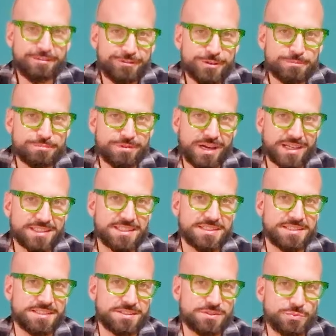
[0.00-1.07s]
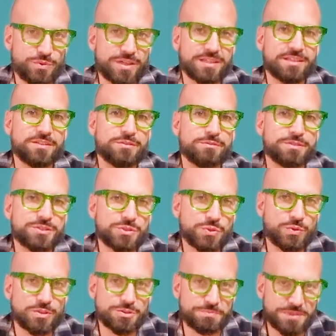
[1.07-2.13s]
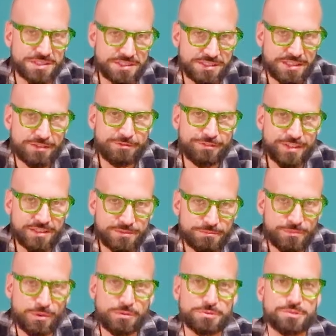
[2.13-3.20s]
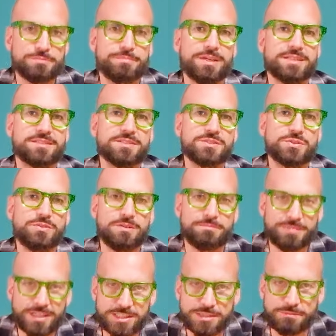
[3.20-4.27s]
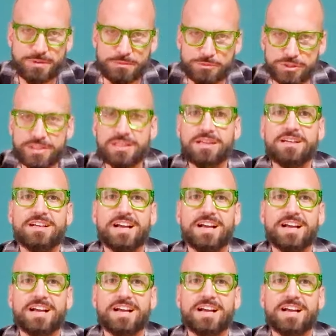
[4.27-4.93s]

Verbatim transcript: if you practice this way, you restore specific motion patterns to your muscle memory